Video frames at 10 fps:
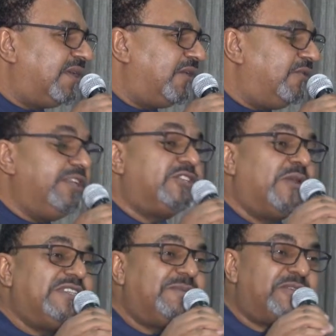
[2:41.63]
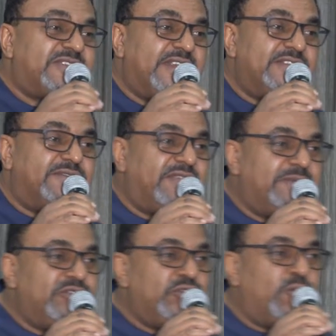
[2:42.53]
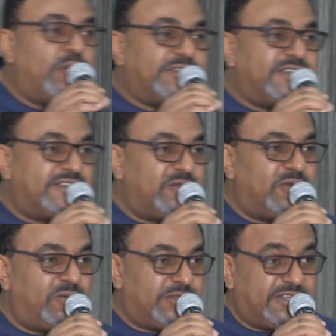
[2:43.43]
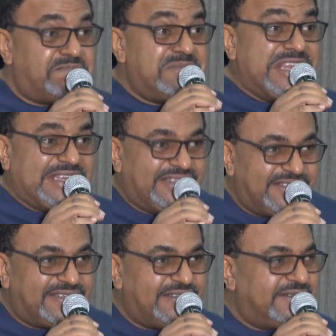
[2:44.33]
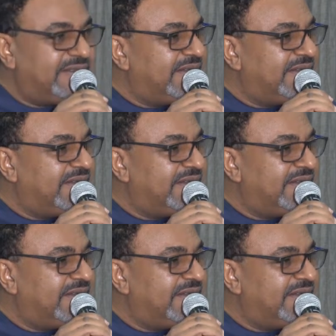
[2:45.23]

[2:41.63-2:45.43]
Only 20% of them knew what it means,